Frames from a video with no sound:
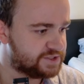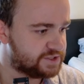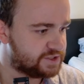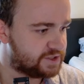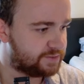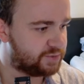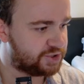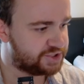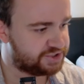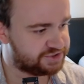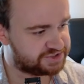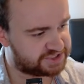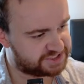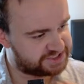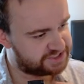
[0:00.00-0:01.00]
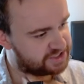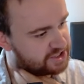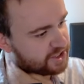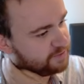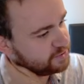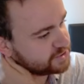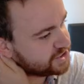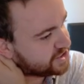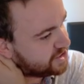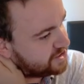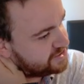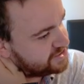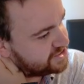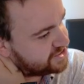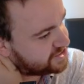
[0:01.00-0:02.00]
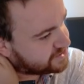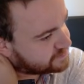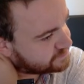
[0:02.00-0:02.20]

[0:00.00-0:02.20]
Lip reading: I might use these in a couple turns.